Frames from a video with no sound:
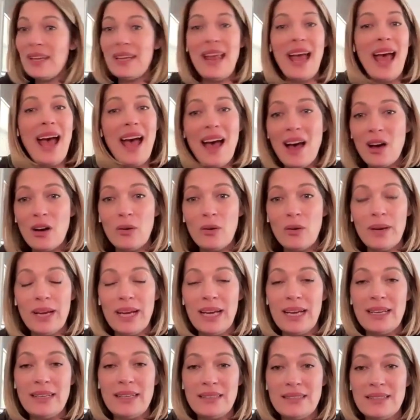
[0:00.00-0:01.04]

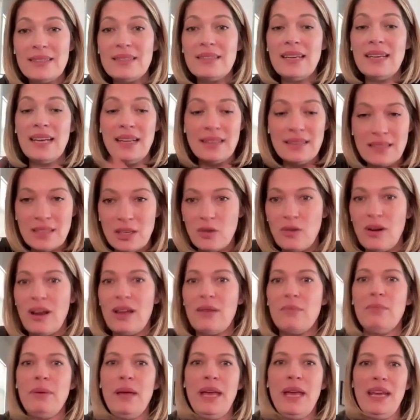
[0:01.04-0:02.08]
Now it's
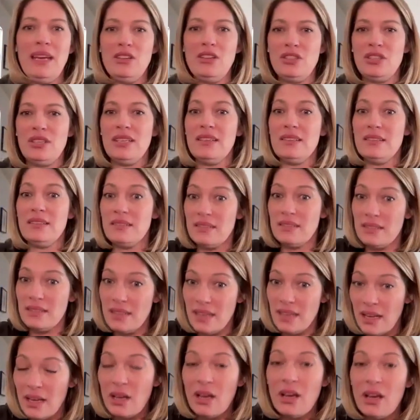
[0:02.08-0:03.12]
Instagram pages,
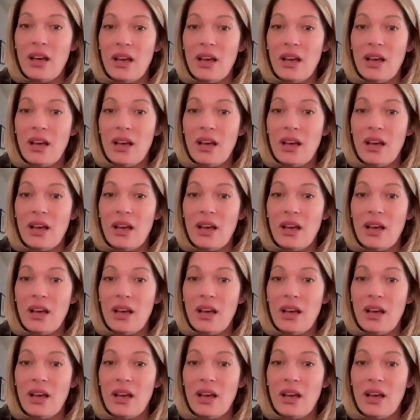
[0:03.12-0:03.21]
